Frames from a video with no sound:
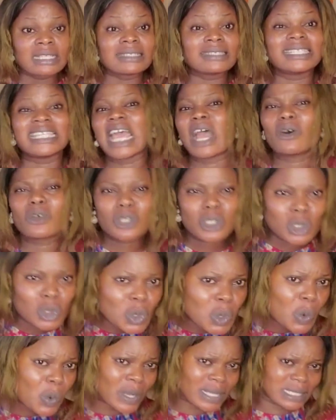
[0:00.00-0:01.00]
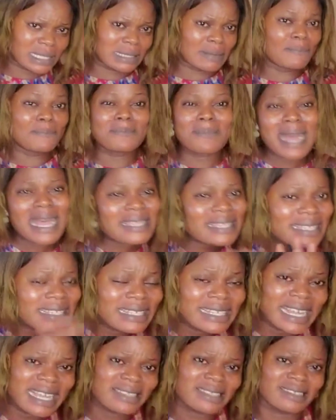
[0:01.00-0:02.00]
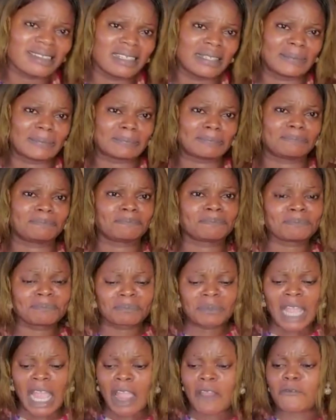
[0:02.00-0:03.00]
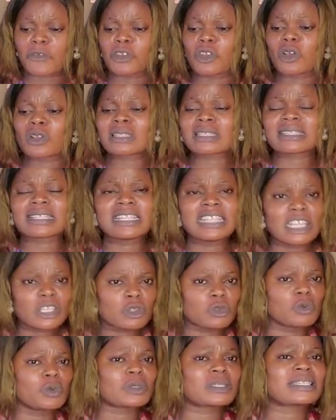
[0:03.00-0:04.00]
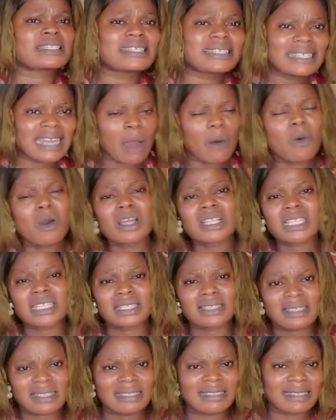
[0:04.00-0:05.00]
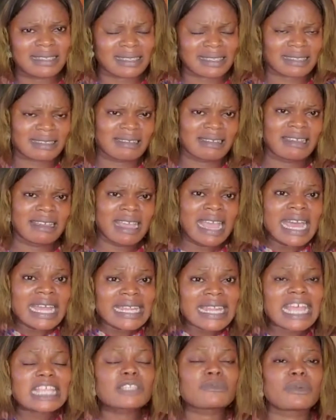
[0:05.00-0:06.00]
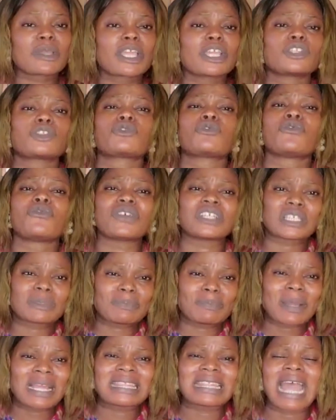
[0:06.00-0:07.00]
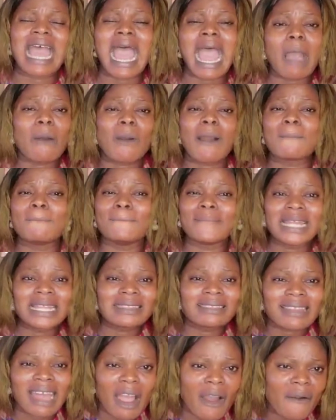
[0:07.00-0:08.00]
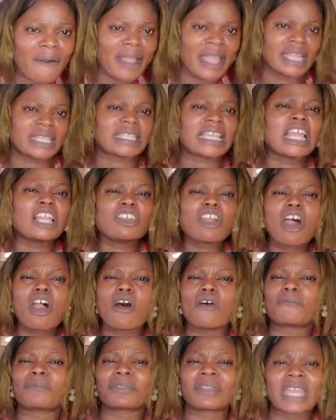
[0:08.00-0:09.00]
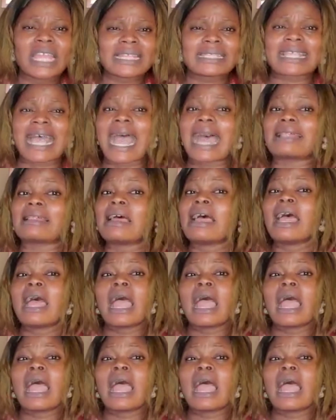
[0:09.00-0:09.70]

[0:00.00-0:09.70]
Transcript: dealt with mercilessly. If you don't see this, you will see that. What is it? Let's begin to respect our mental health. A lot of things are,